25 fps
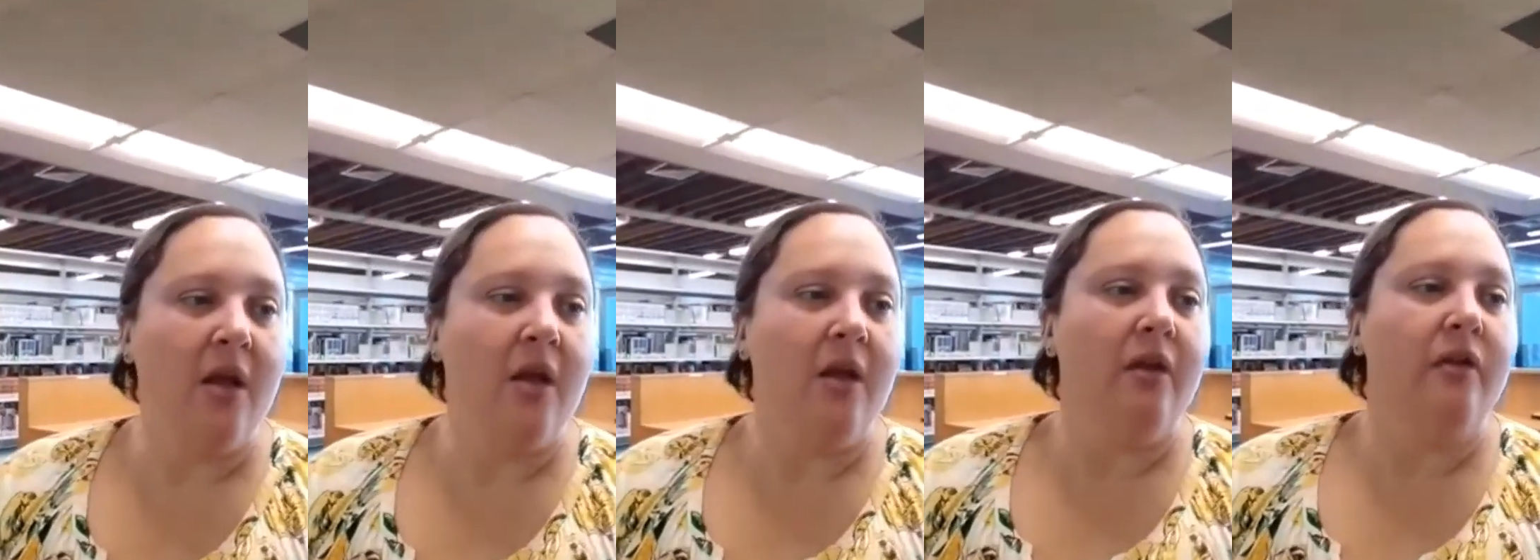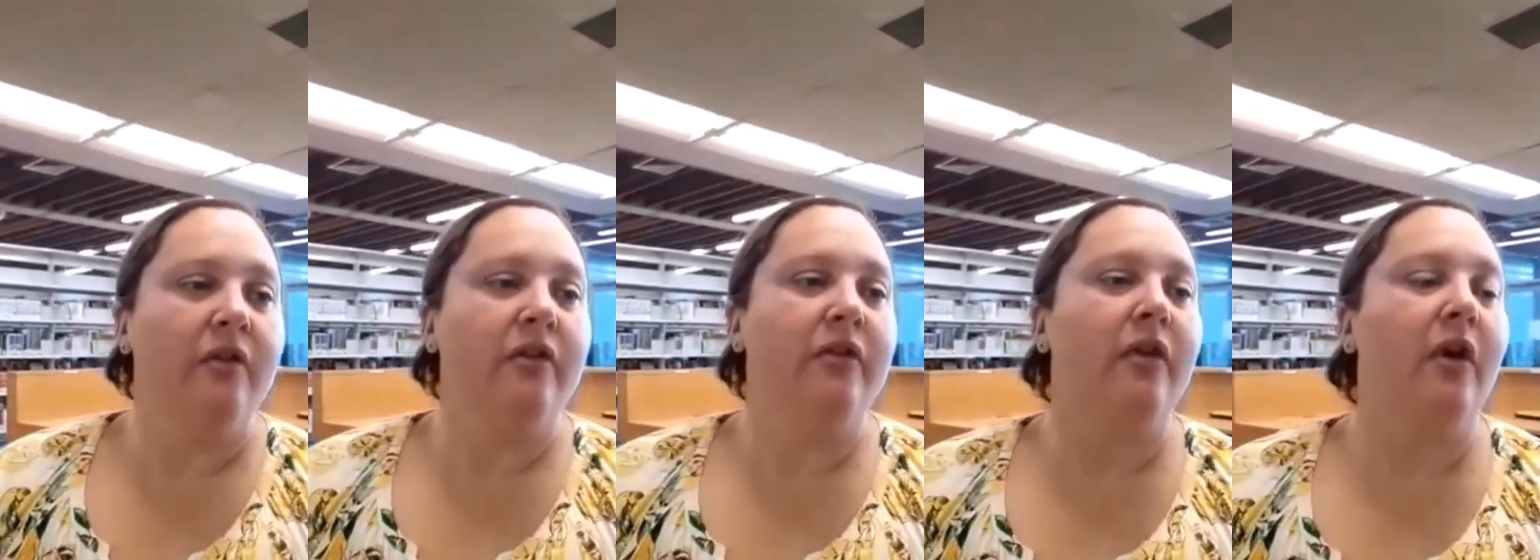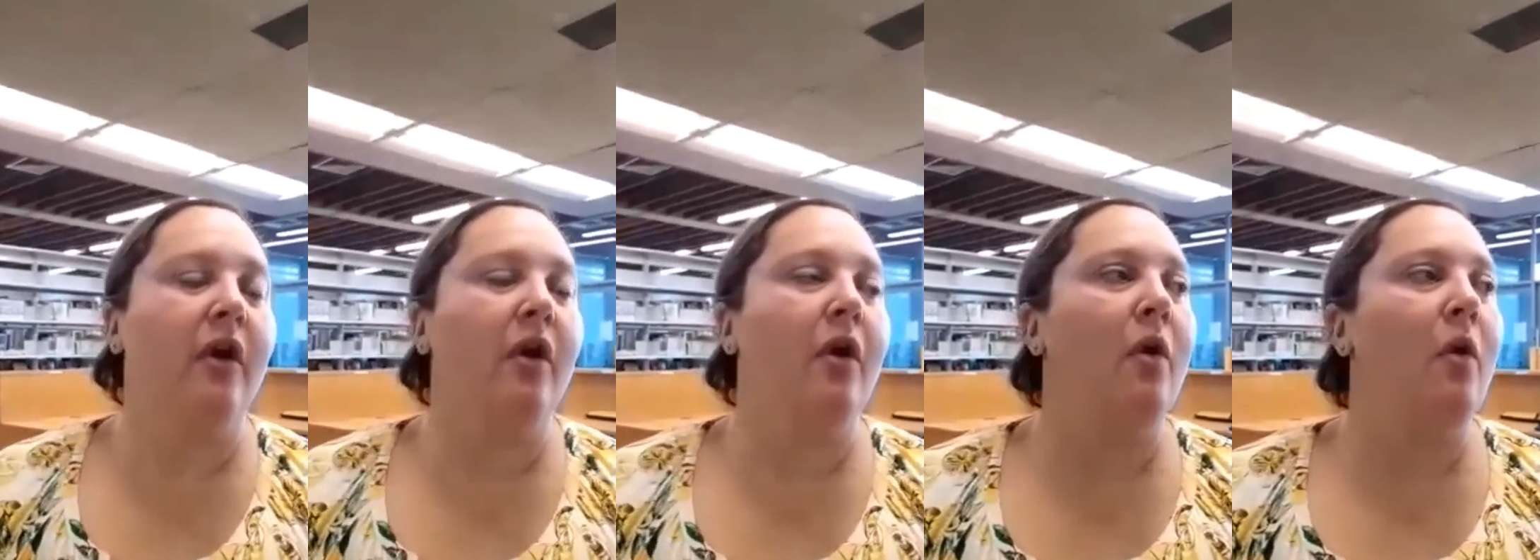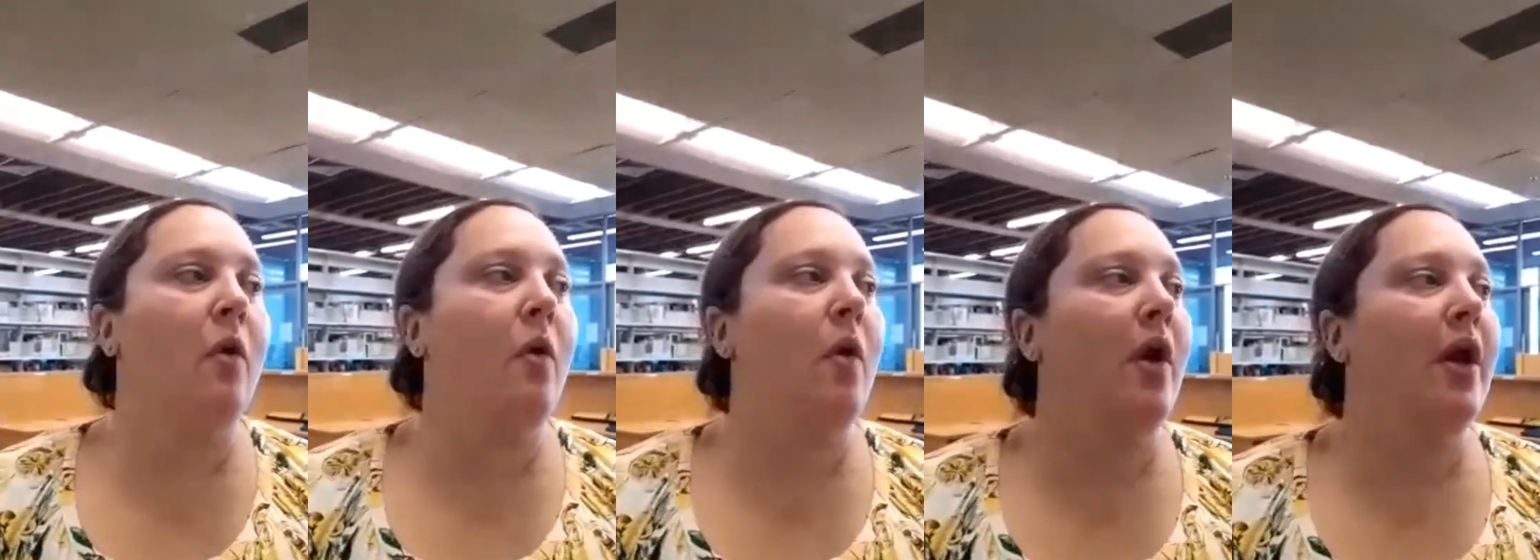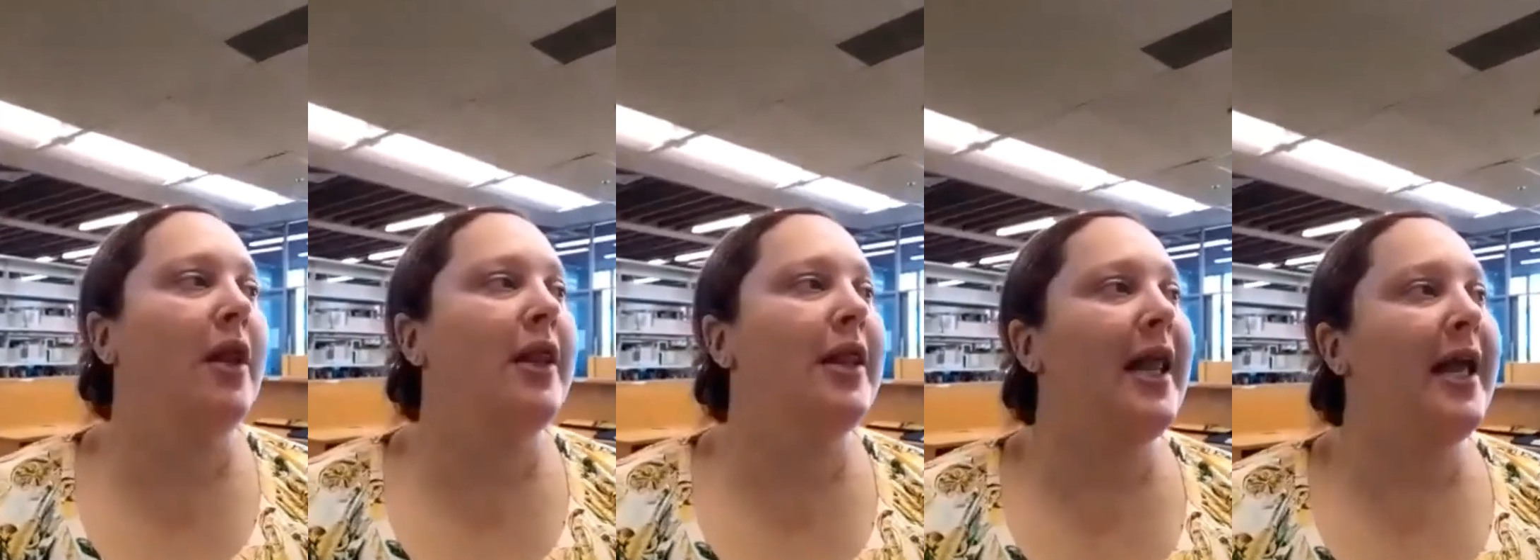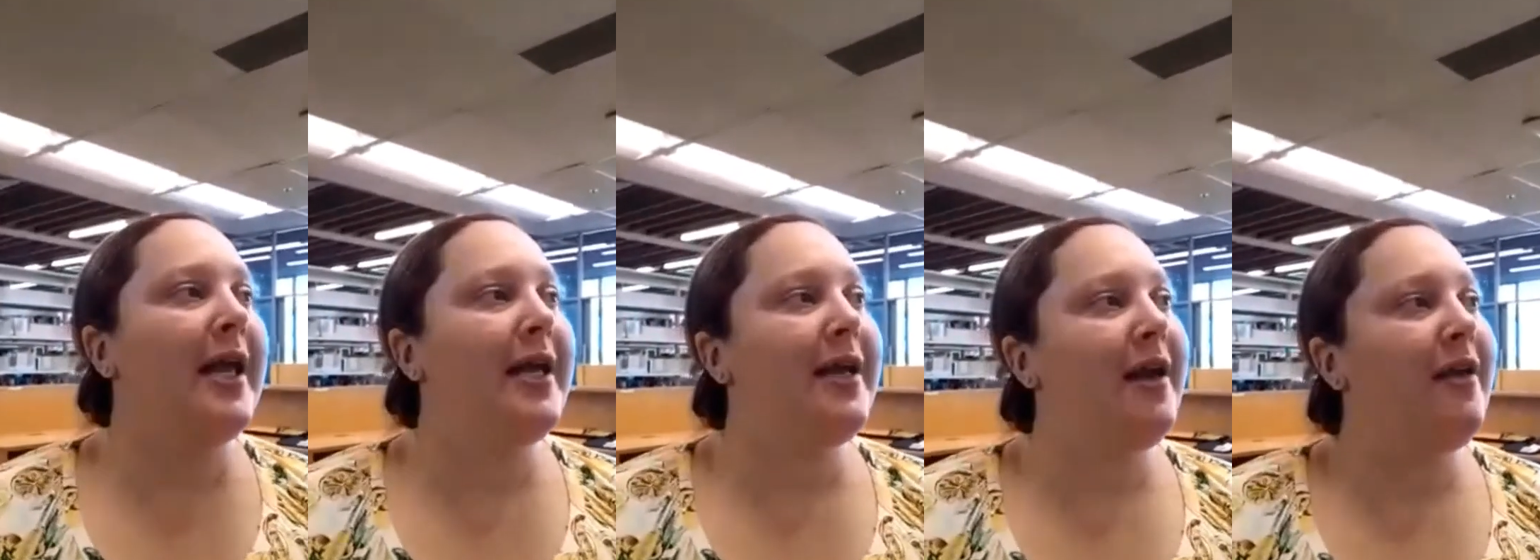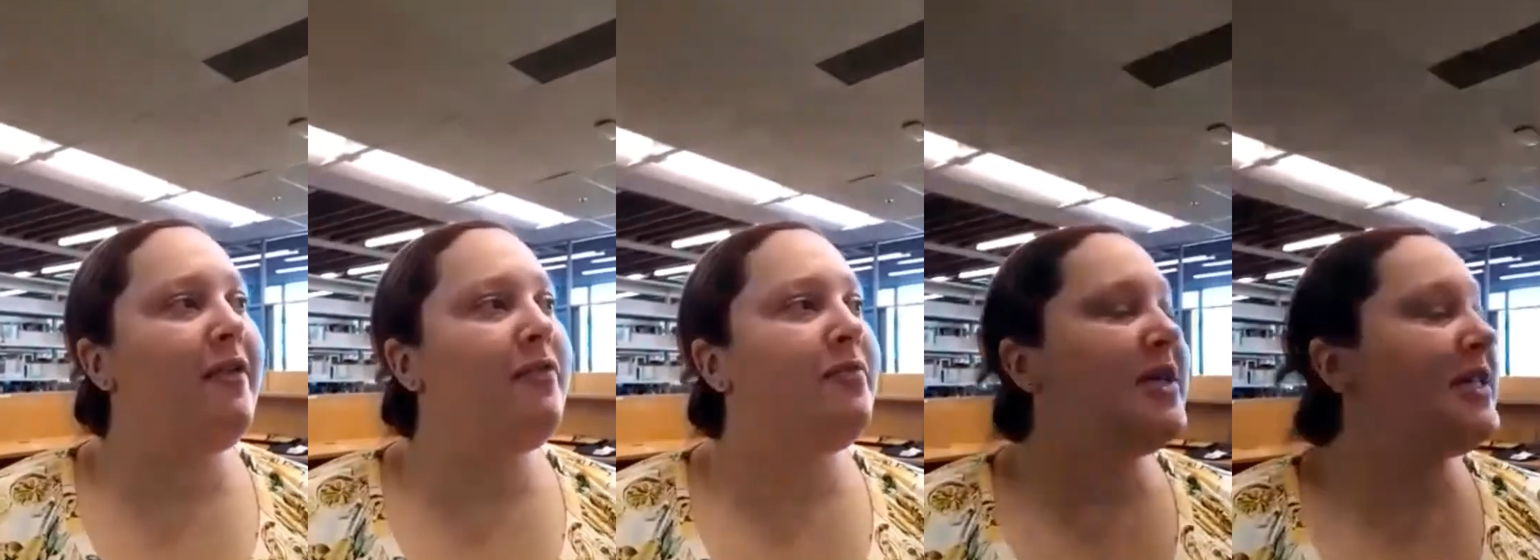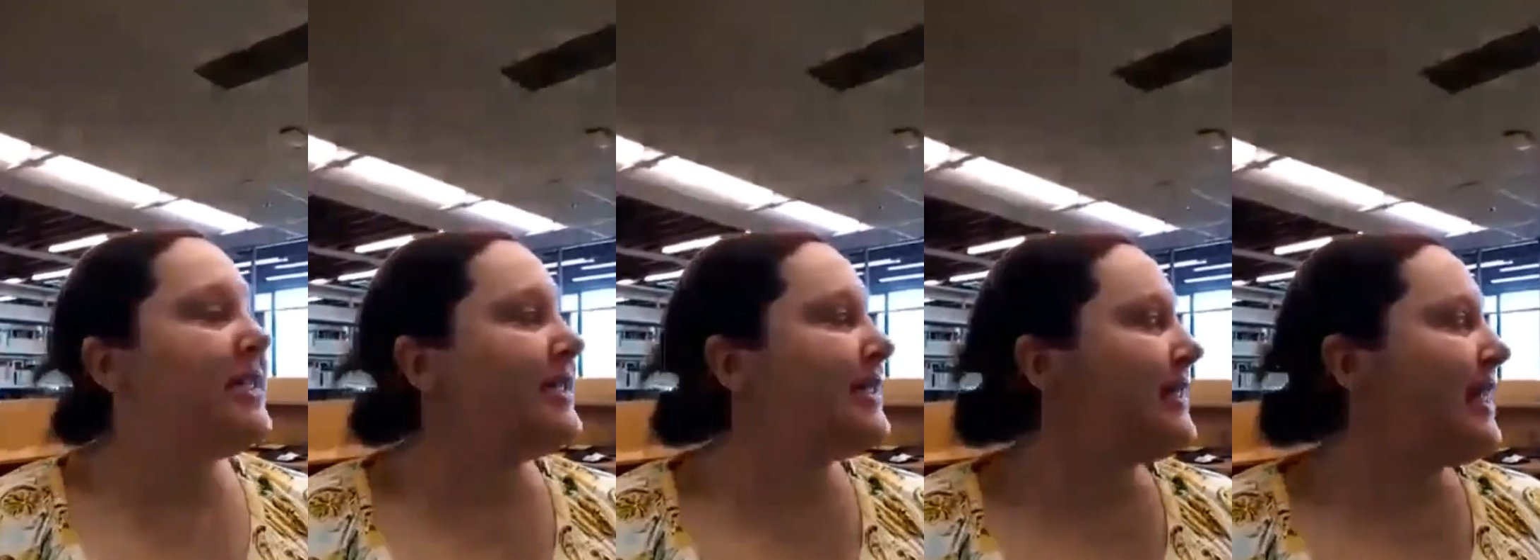So, like I've
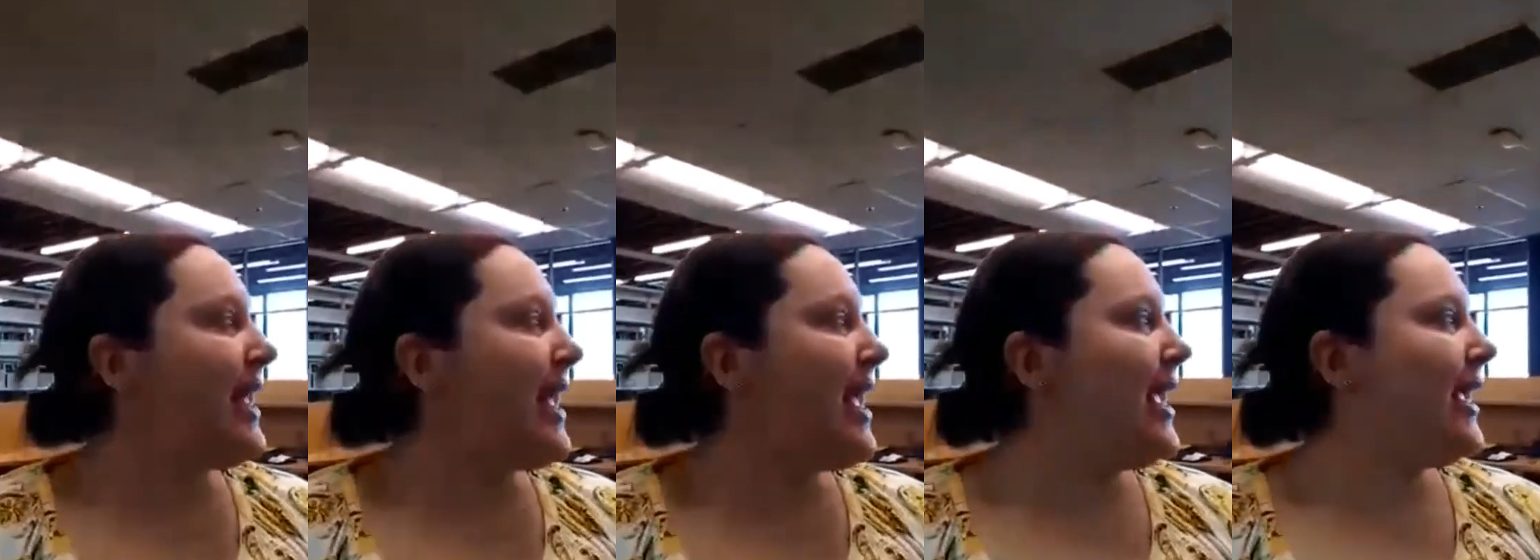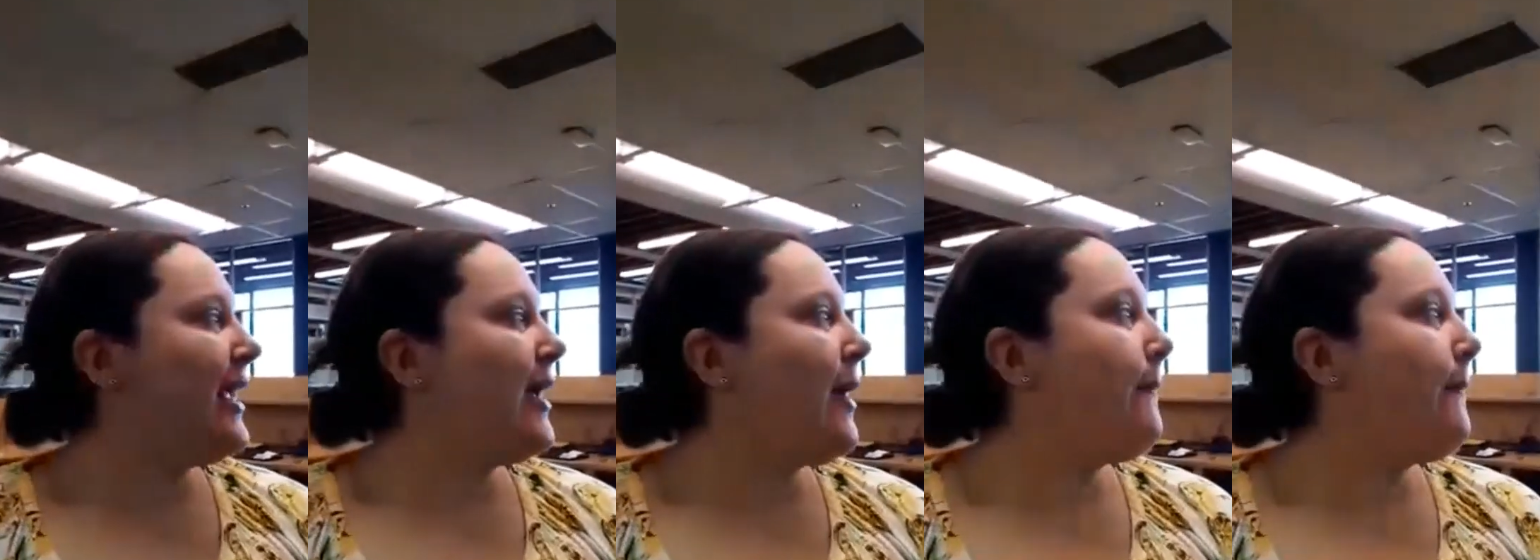been saying,